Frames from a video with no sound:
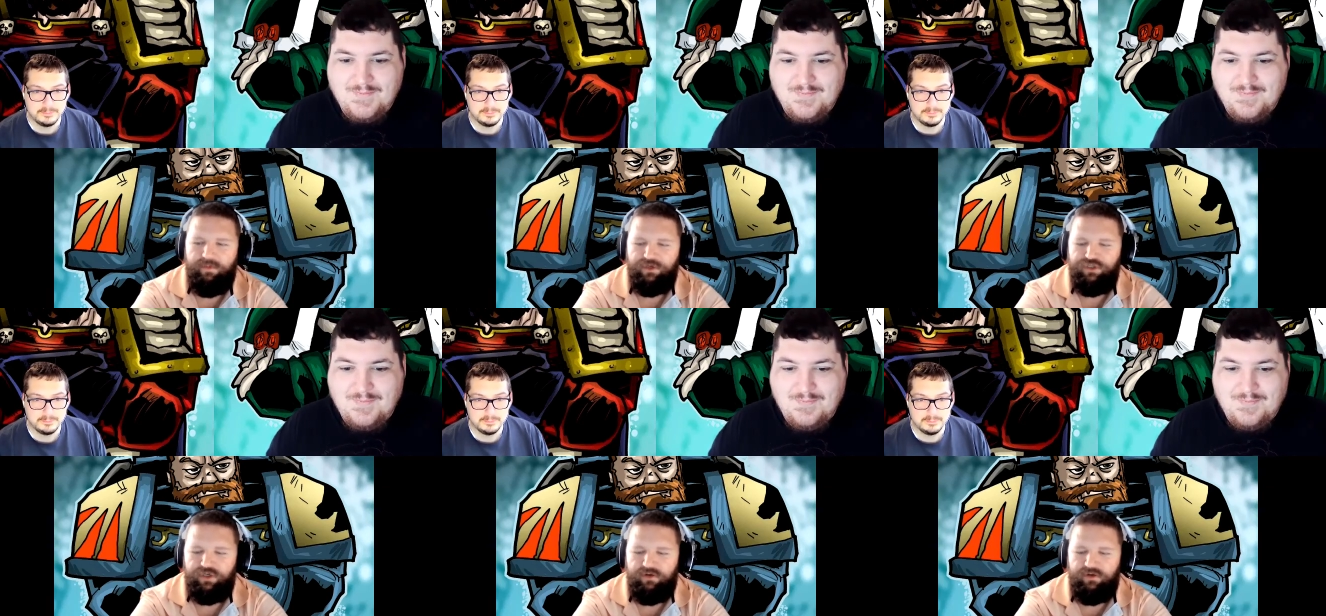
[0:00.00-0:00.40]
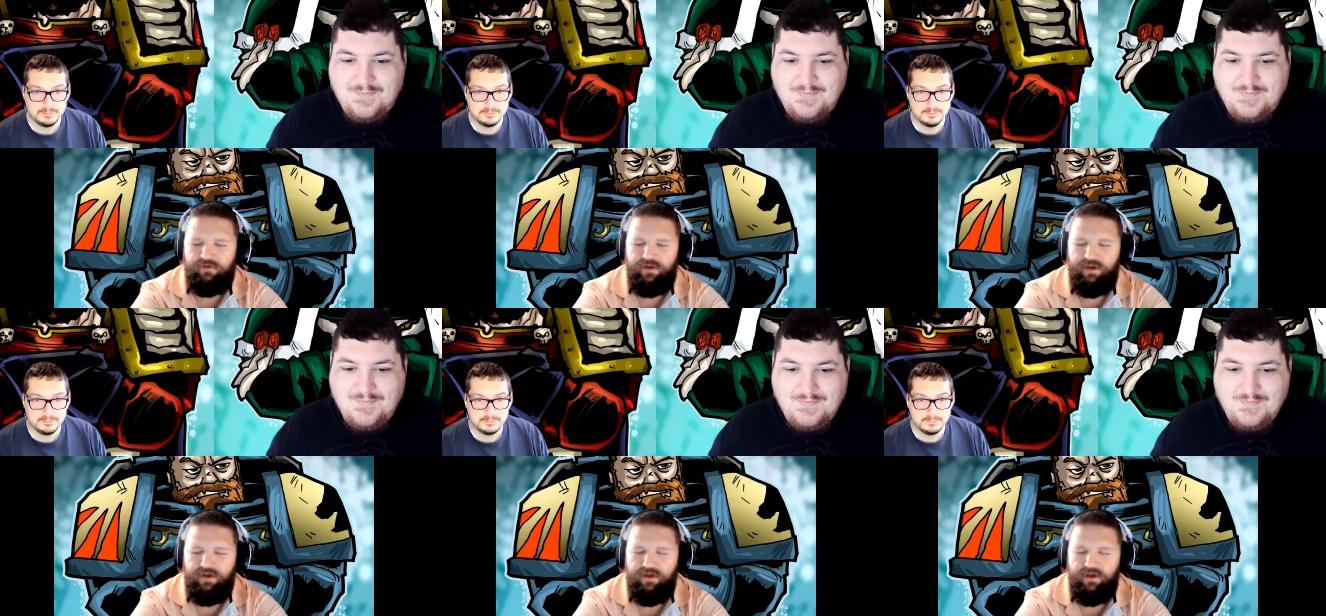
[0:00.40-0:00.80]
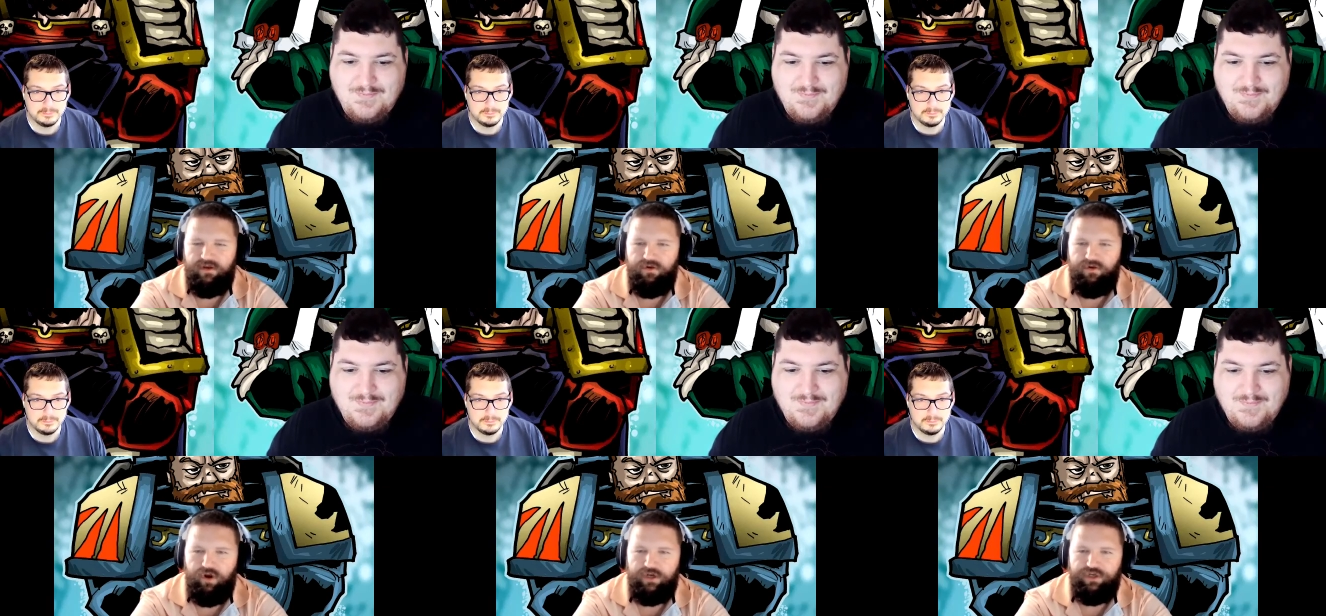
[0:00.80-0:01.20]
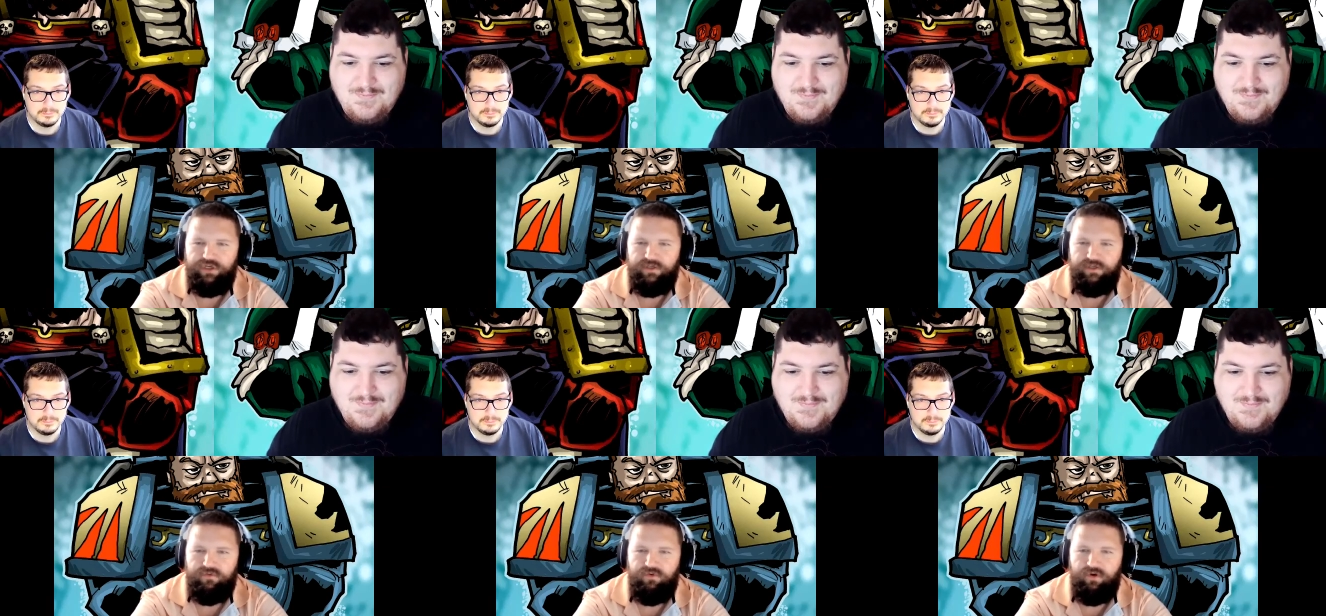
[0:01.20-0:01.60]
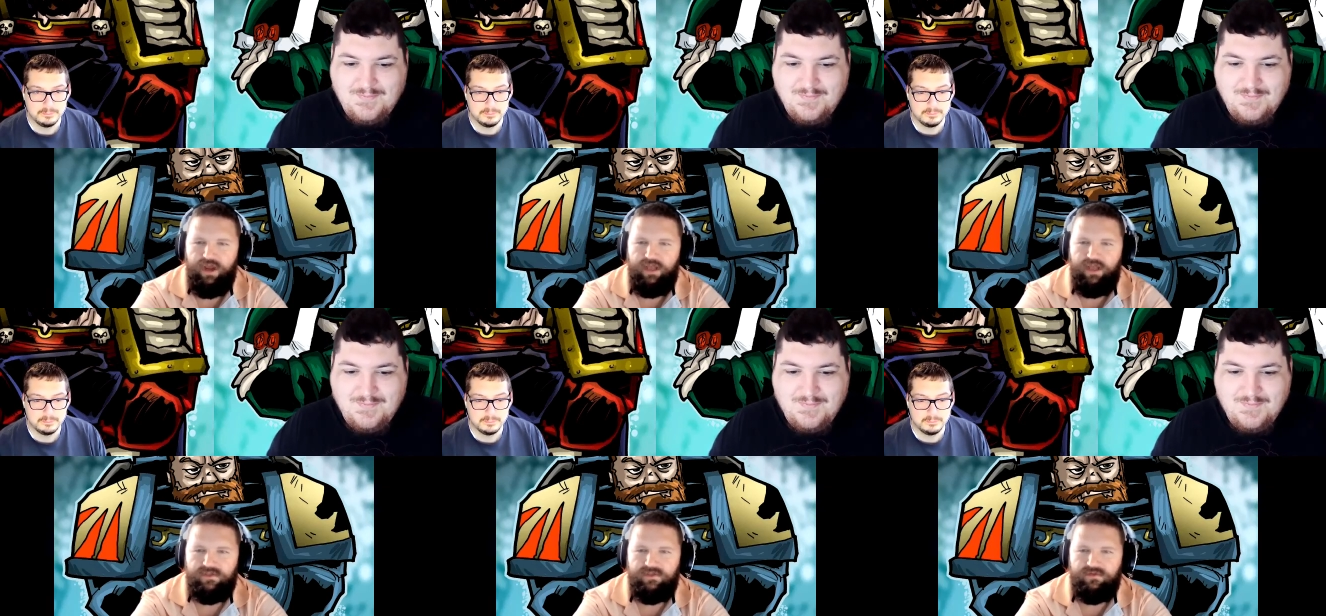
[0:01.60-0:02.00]
Speaker 1: of Gretchen,
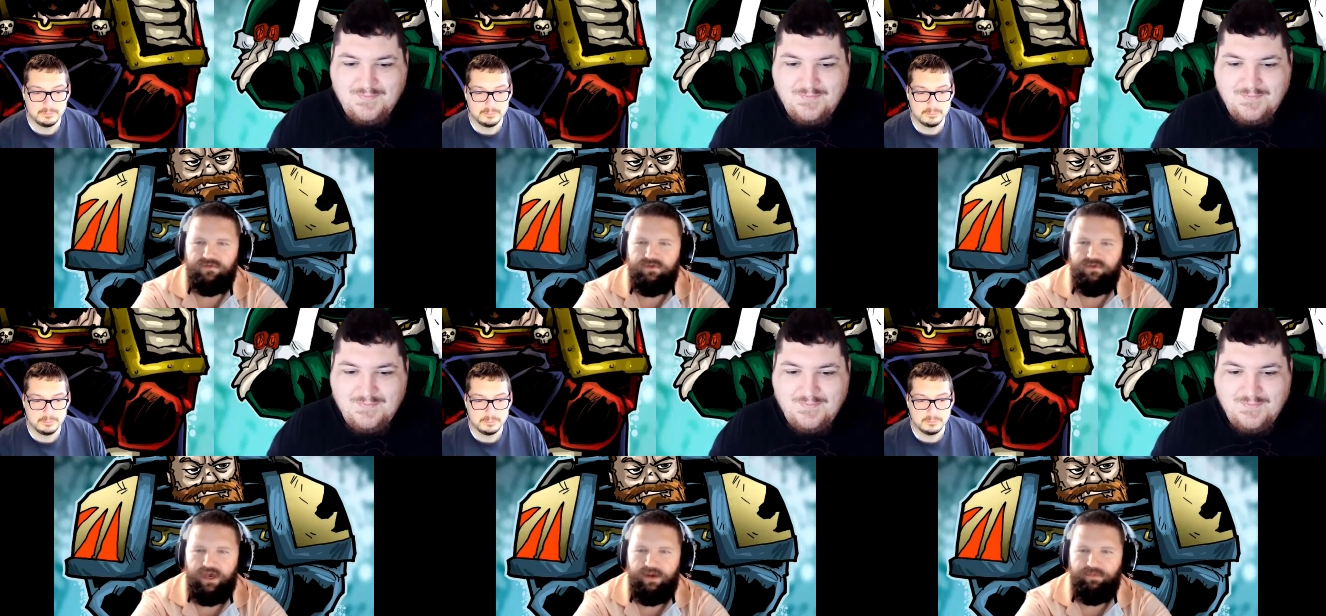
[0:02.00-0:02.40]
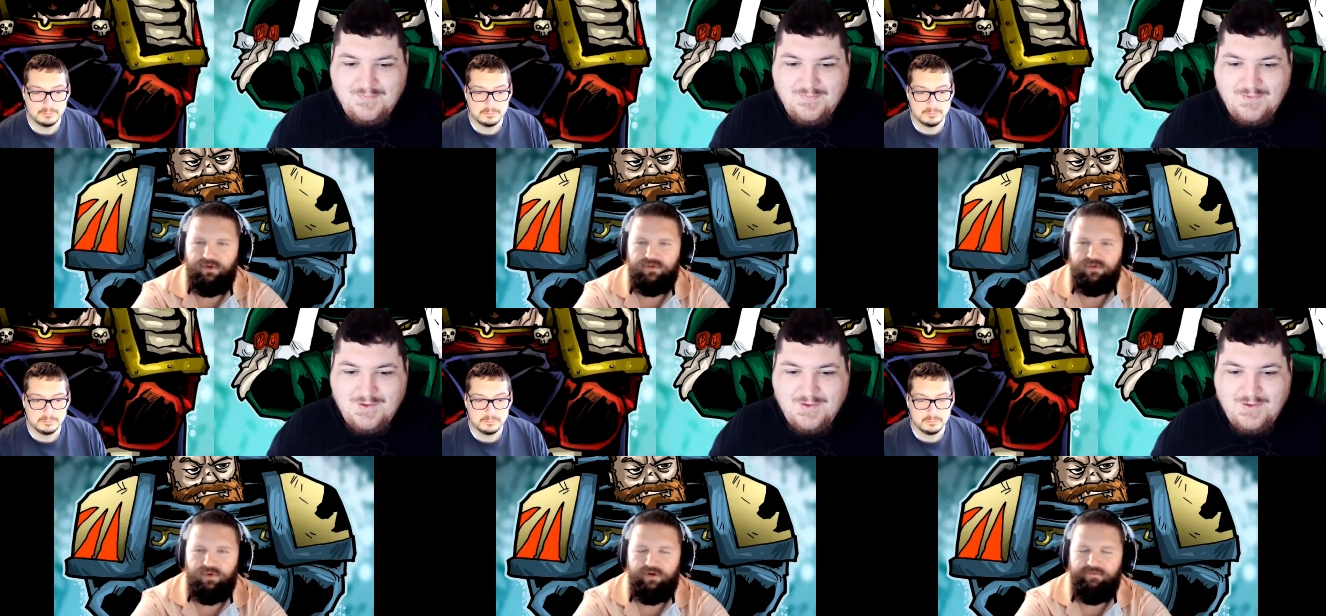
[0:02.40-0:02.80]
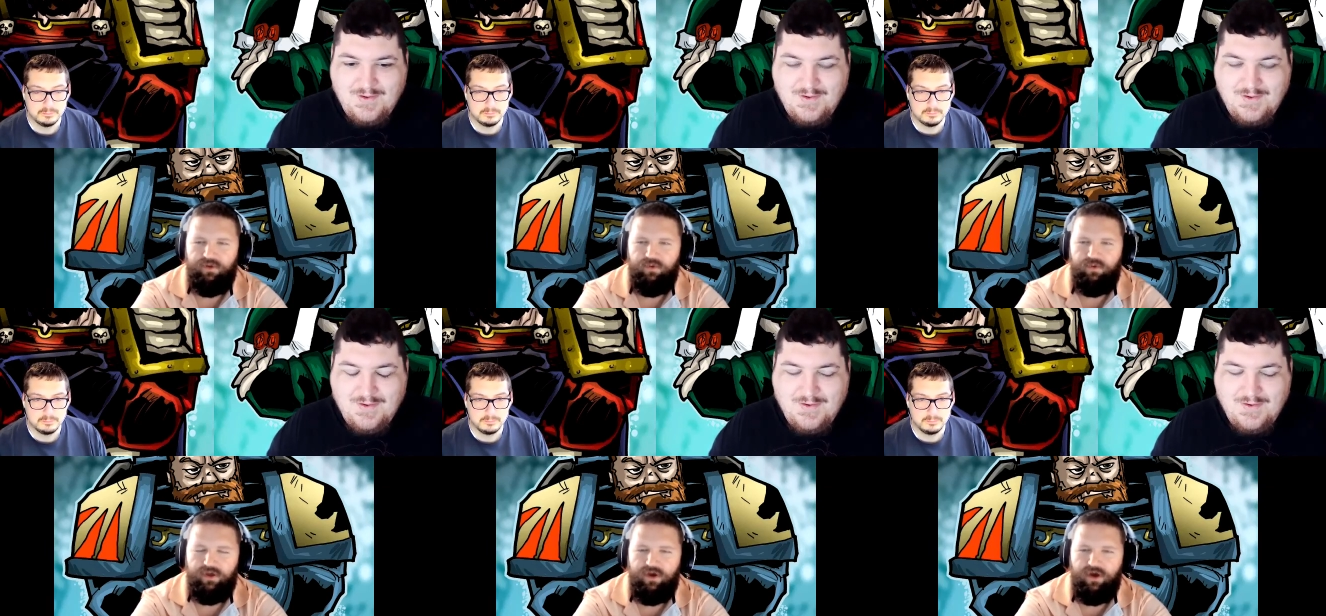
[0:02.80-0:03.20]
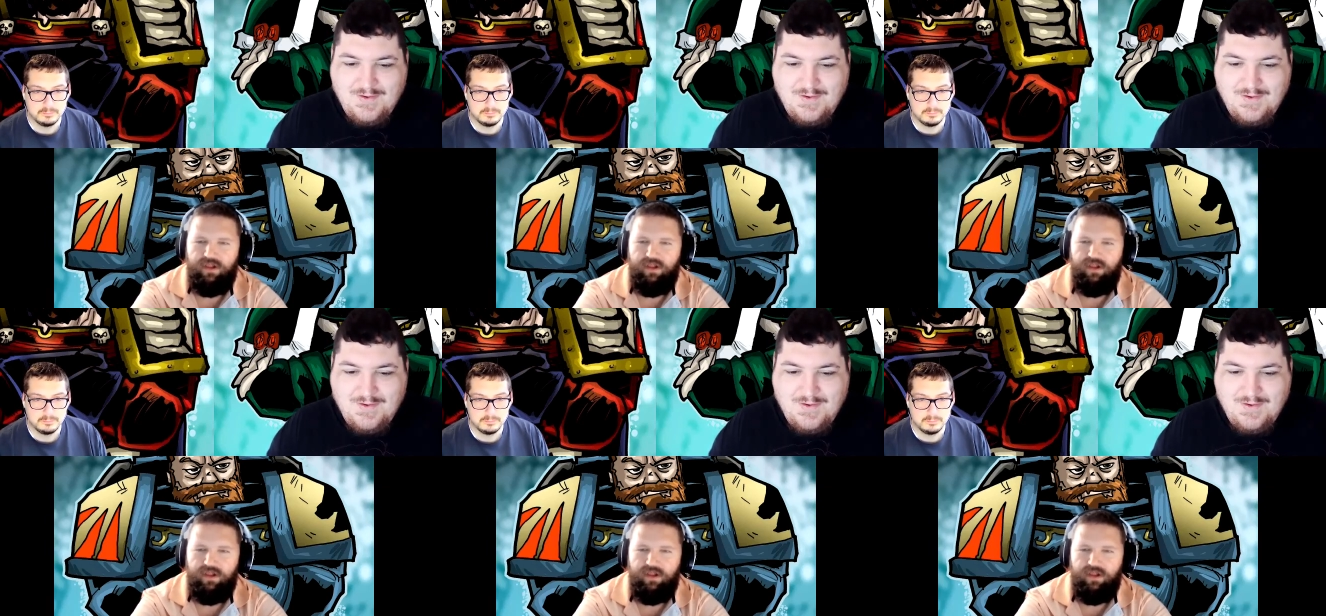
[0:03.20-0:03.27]
Grots, Gobos, whatever you want to call